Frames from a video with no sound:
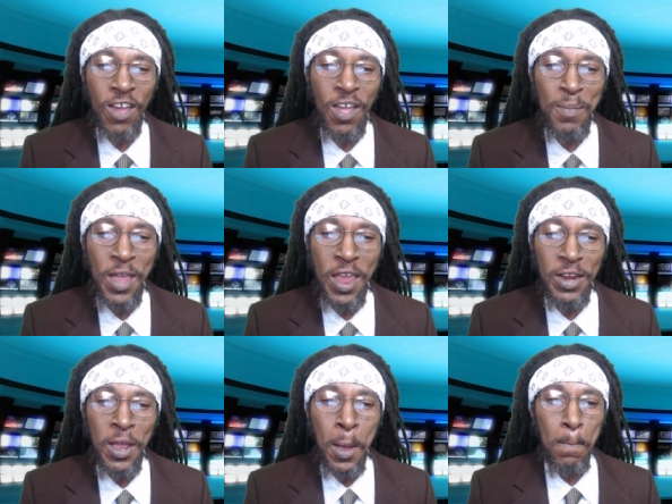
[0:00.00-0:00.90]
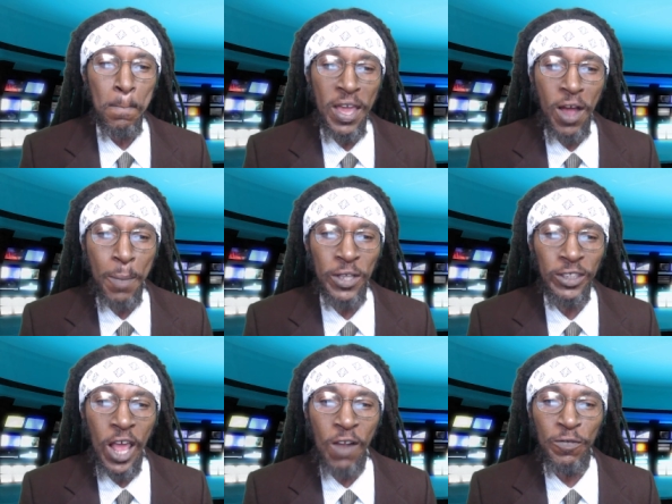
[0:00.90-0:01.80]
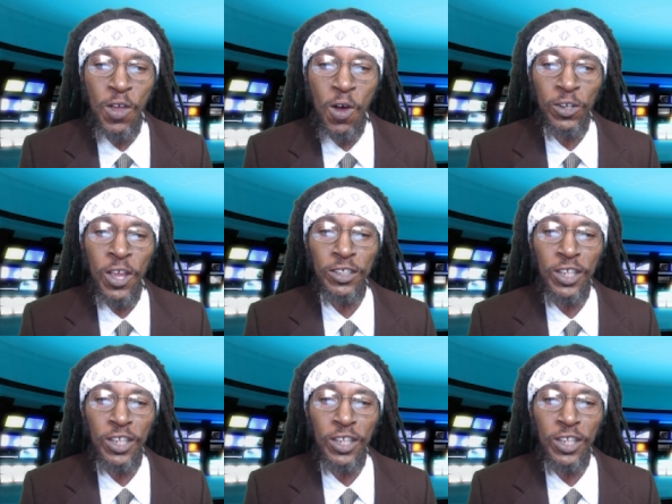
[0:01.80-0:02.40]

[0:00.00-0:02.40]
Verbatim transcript: I am in. Big up yourself, yo.